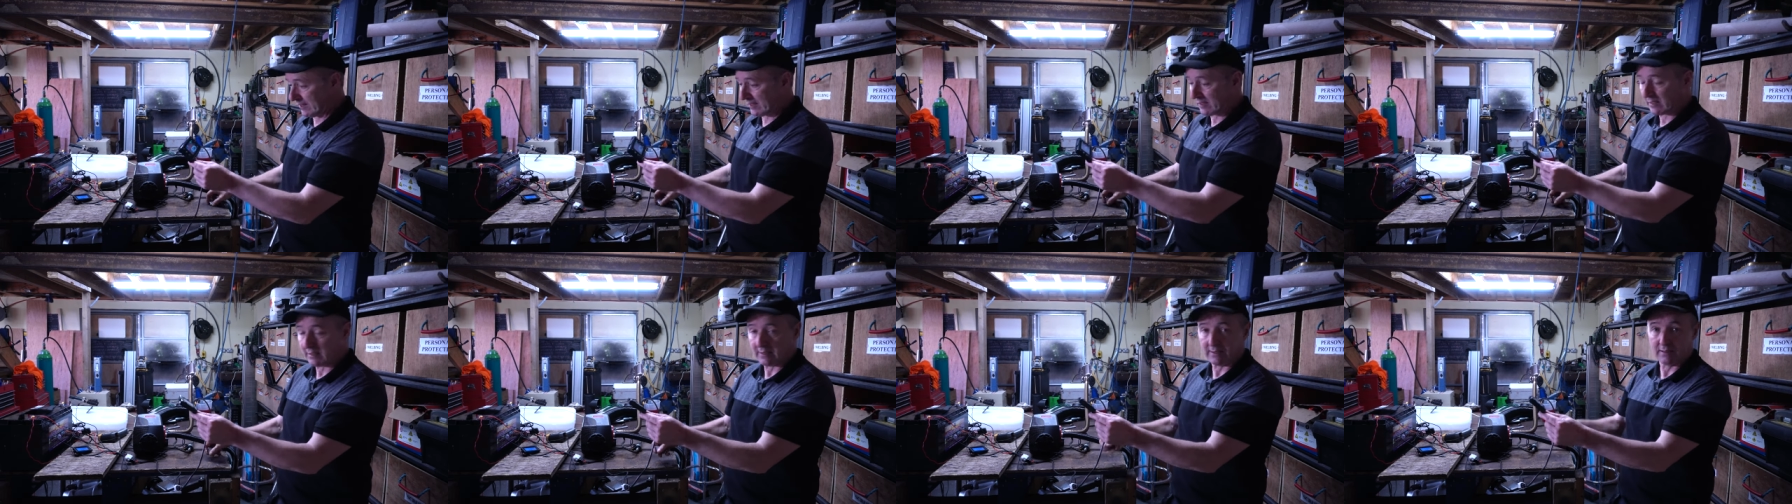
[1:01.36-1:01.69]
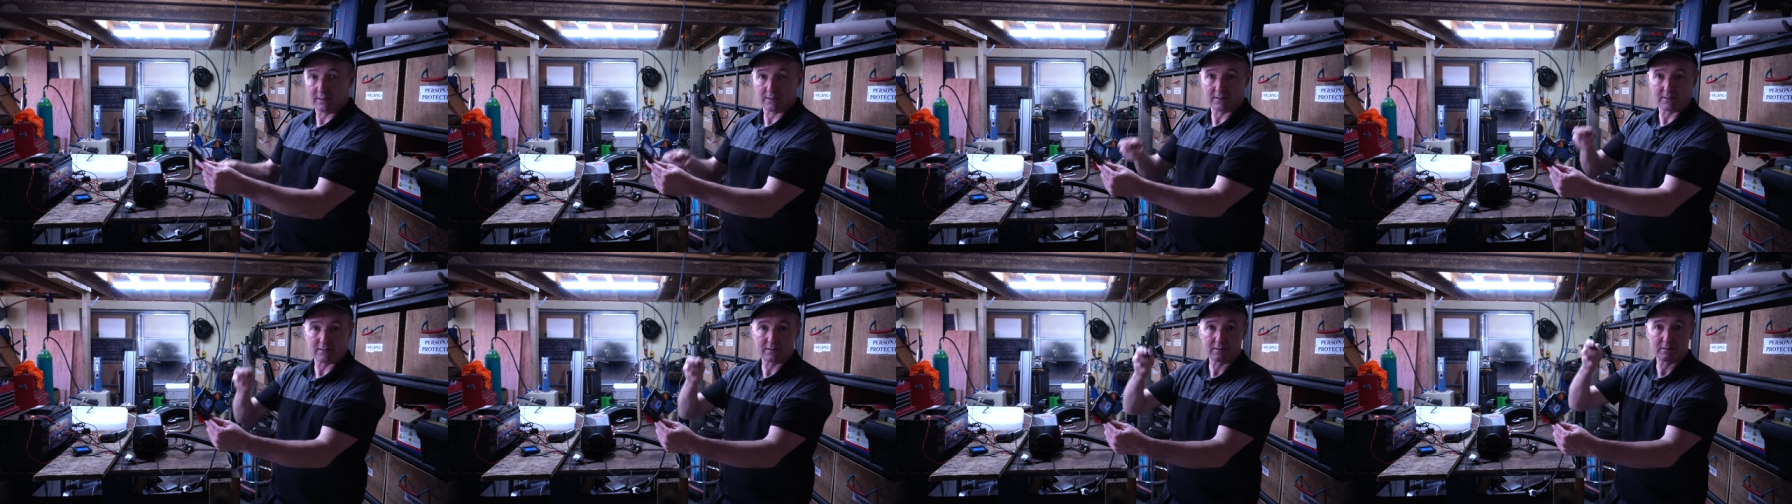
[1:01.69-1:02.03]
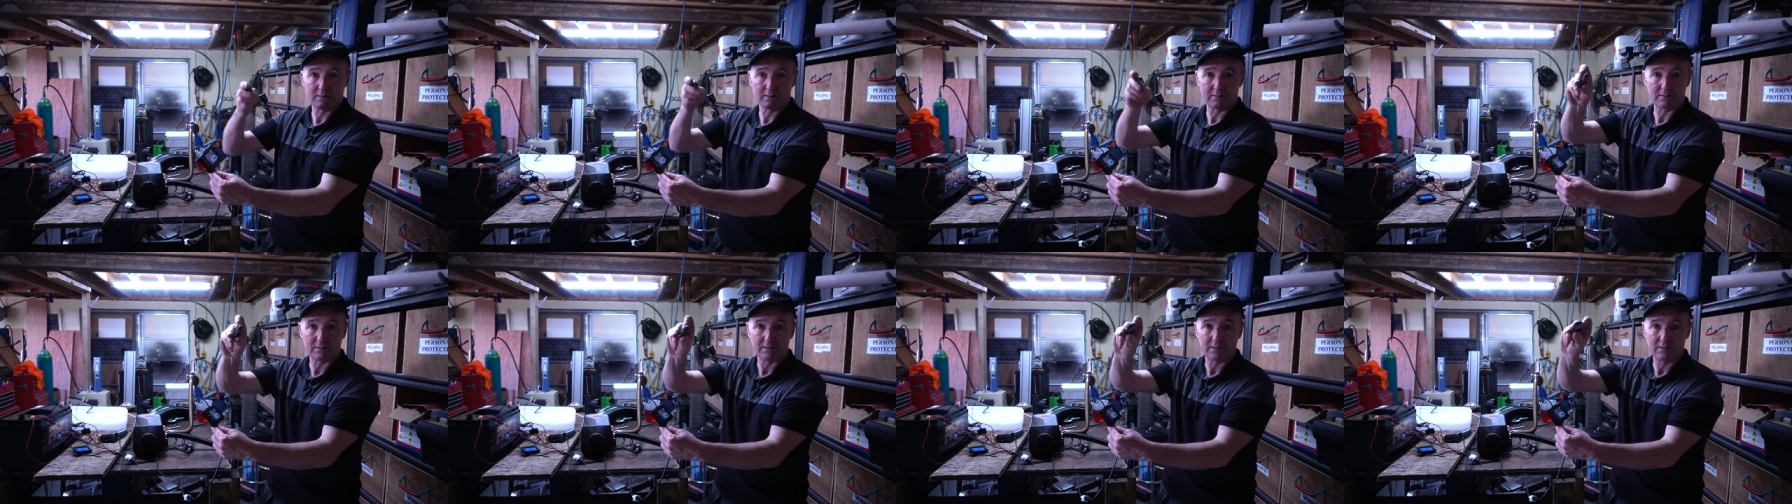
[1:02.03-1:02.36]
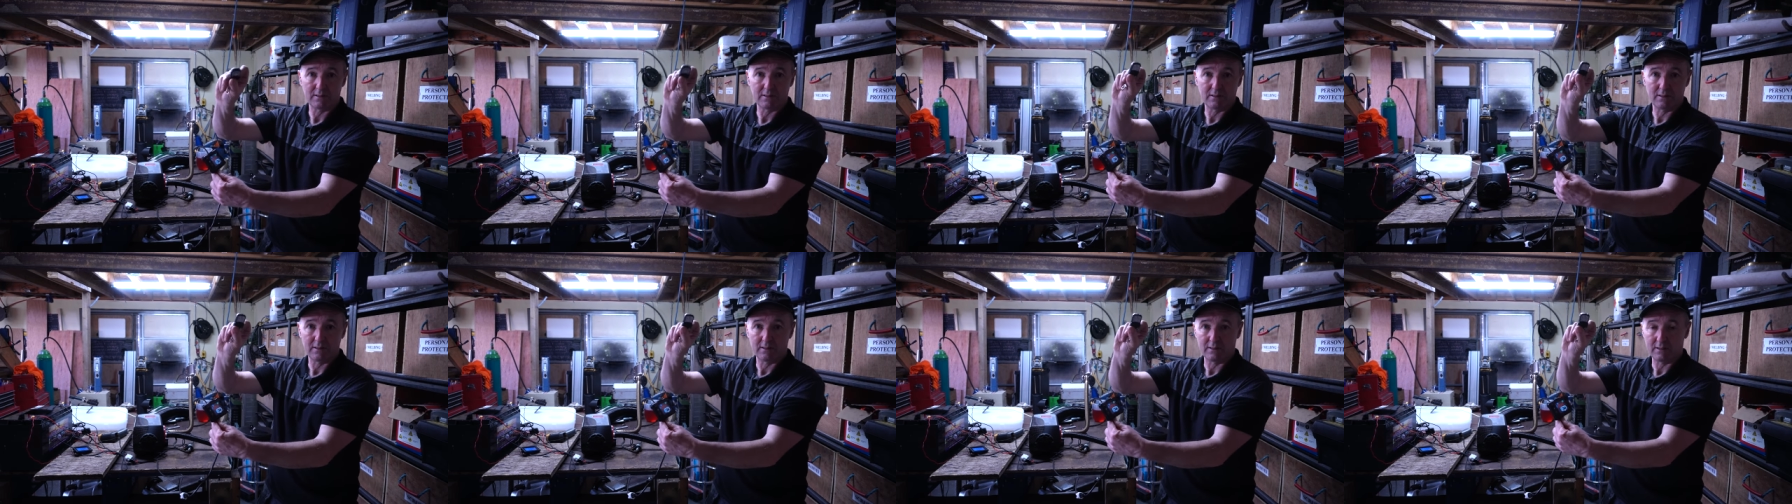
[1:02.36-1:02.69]
little
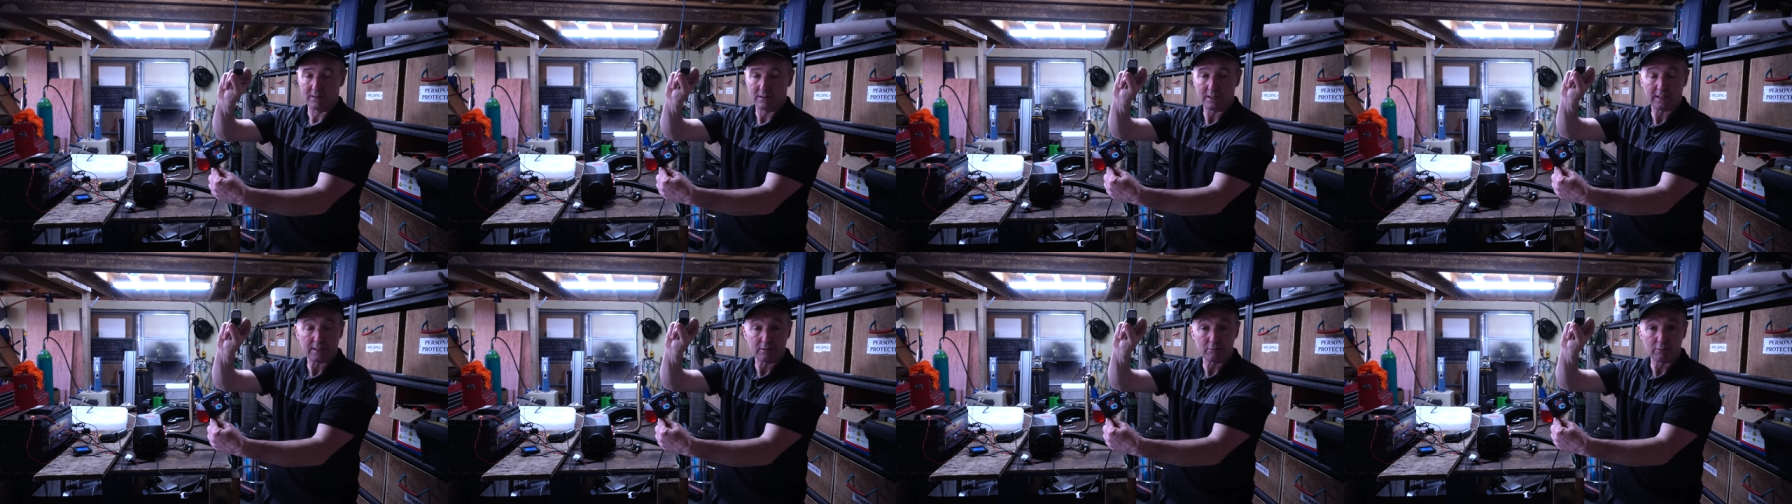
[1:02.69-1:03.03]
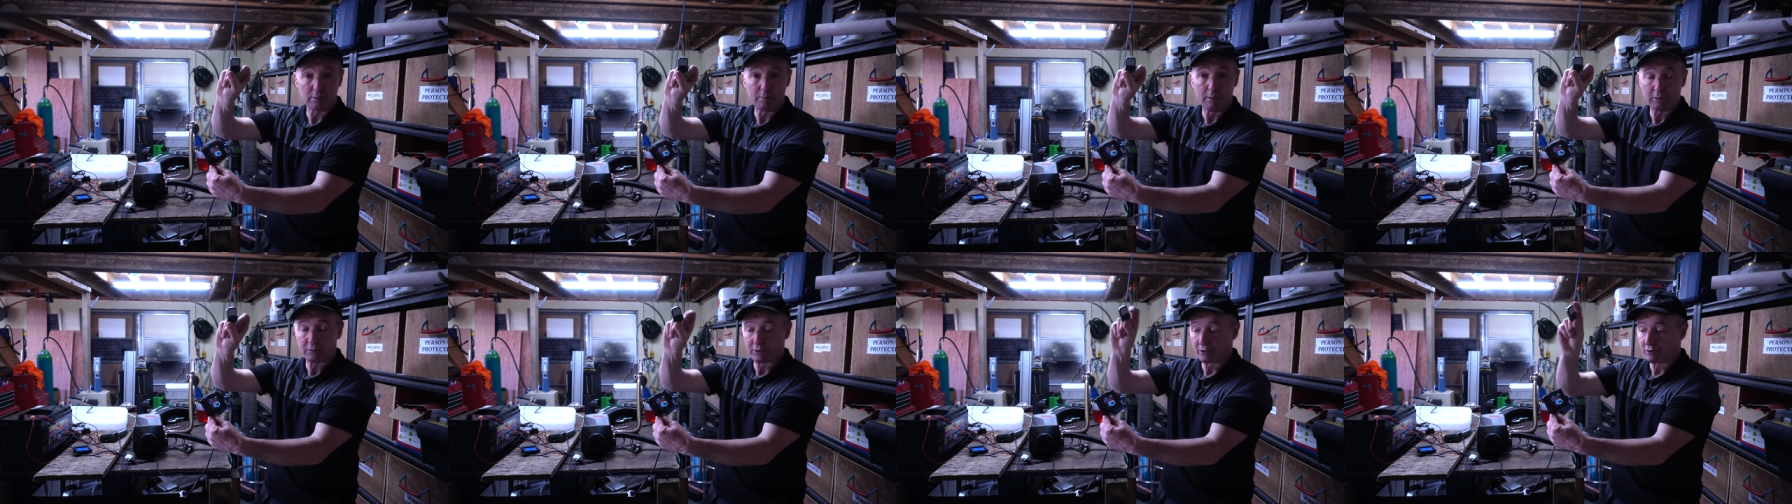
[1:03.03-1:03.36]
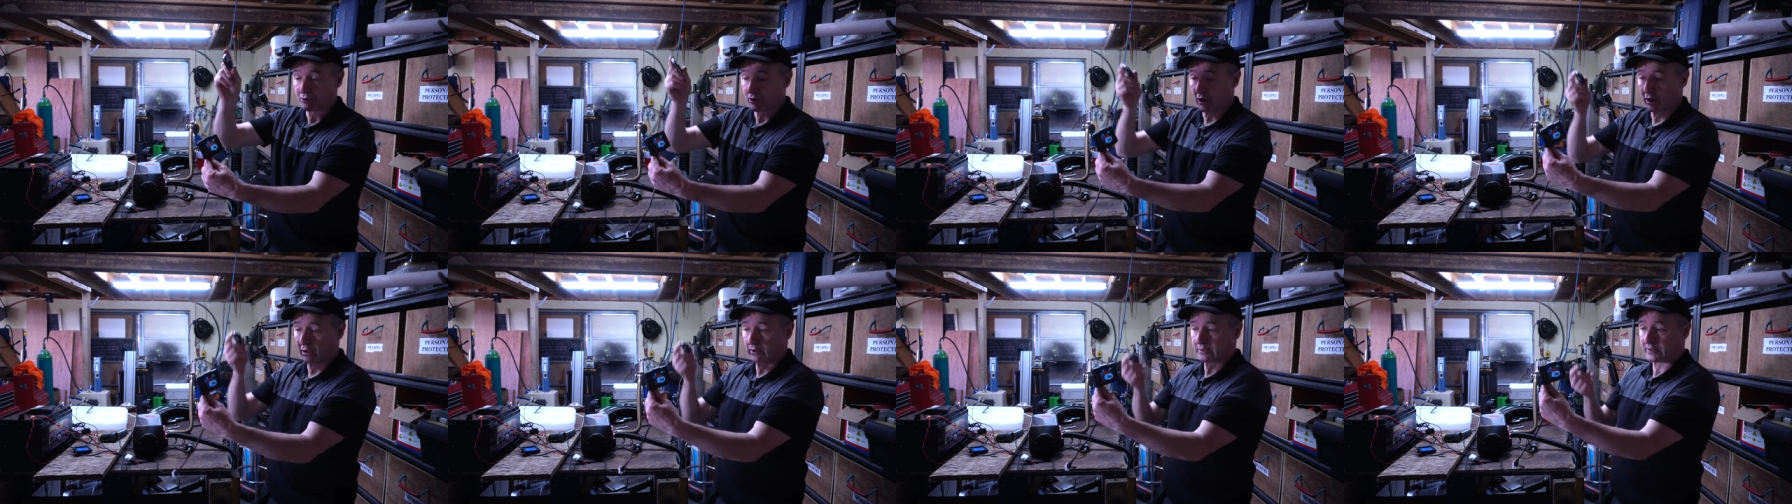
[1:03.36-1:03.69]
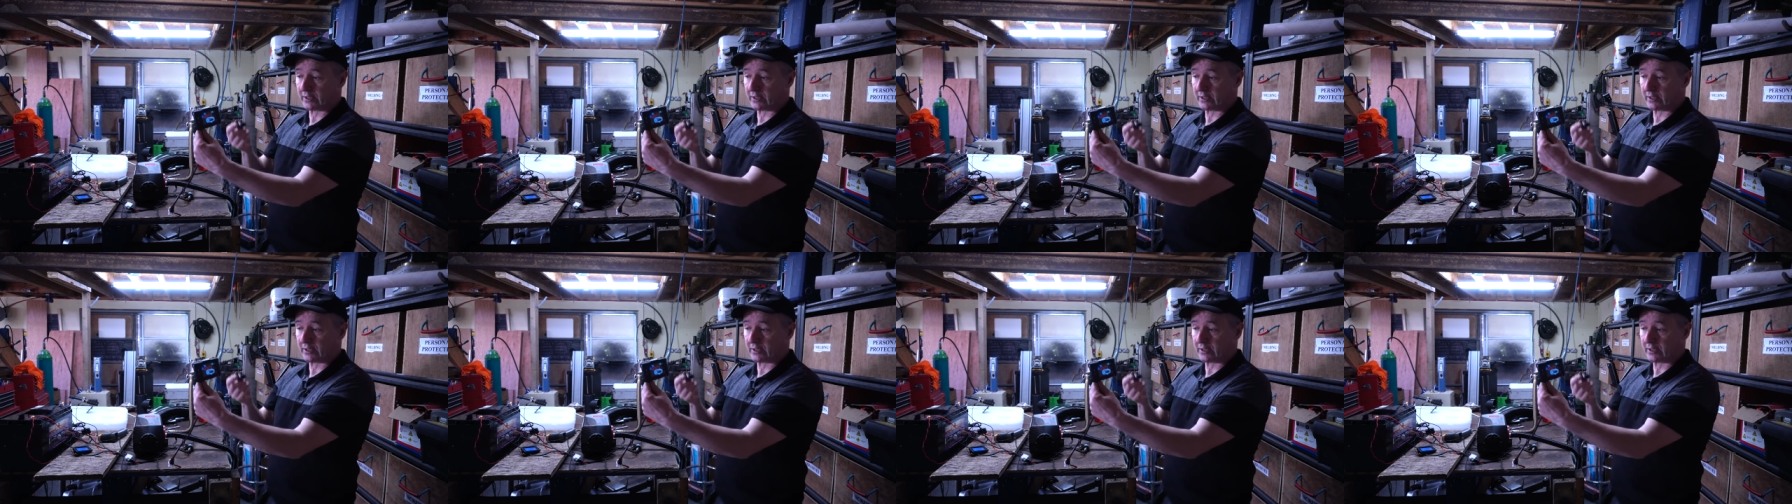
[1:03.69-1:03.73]
little remote control.